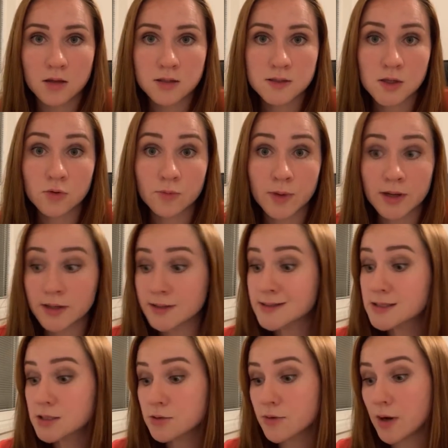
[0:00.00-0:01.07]
So my
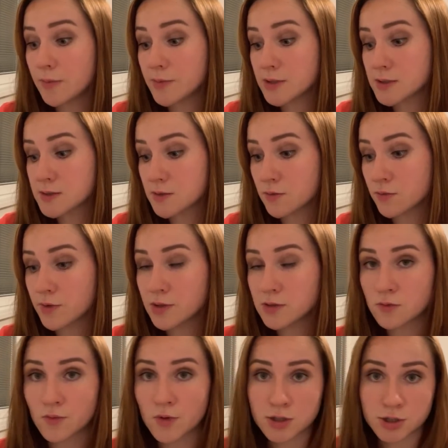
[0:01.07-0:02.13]
Instagram is Real
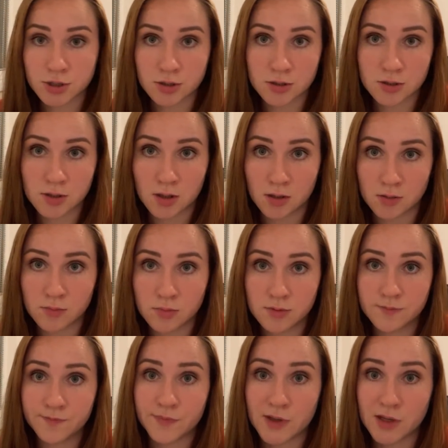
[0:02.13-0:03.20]
Russian Club
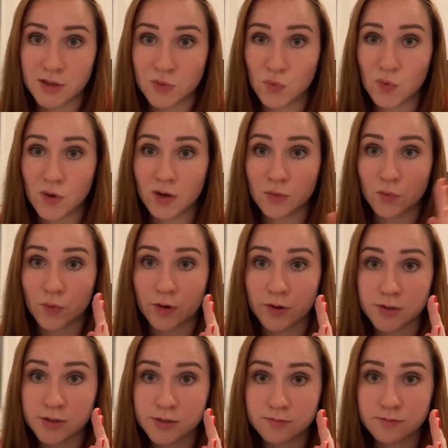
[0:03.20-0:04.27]
in one
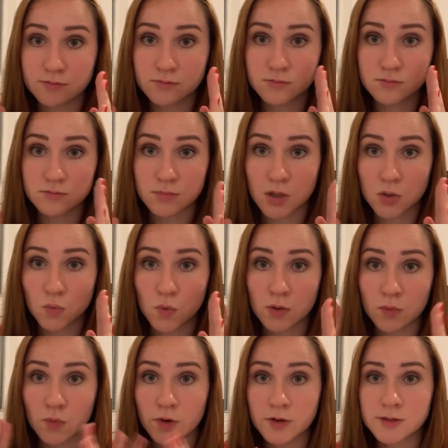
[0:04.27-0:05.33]
word.
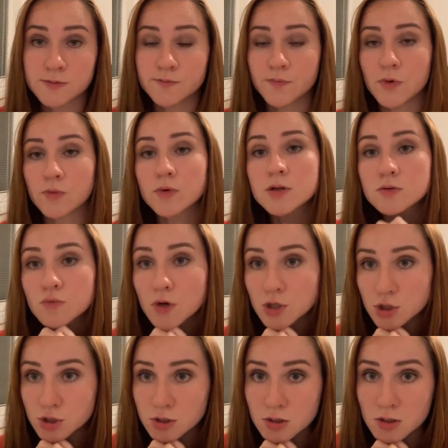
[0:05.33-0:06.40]
One word, Real
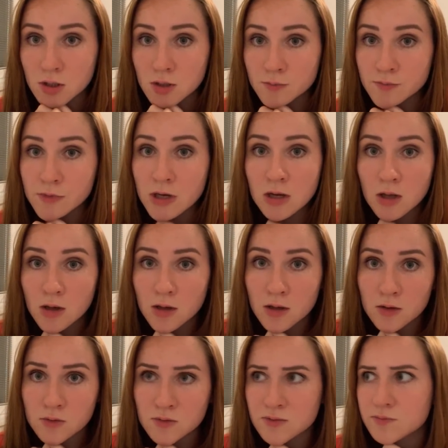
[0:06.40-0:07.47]
Russian Club.
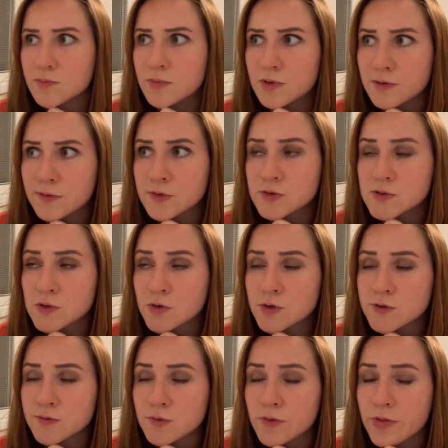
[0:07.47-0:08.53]
Oh, if you search
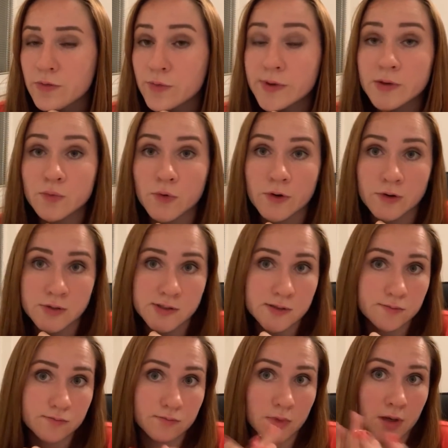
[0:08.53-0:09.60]
for three words,
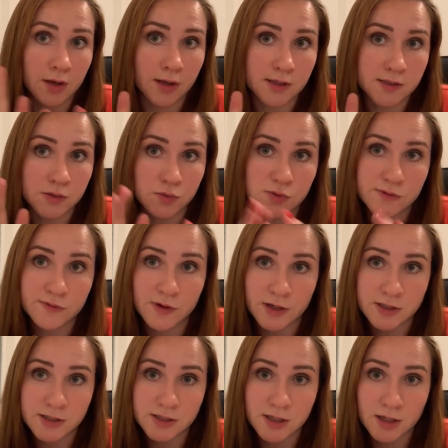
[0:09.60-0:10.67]
I guess you will
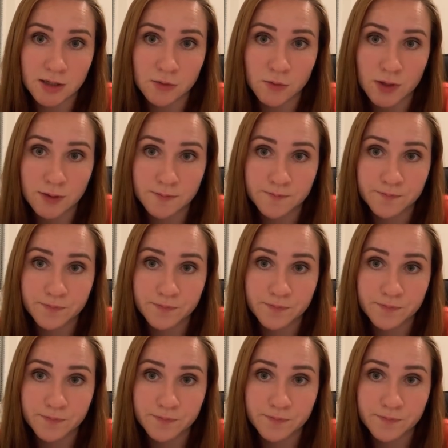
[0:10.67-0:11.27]
find it anyway.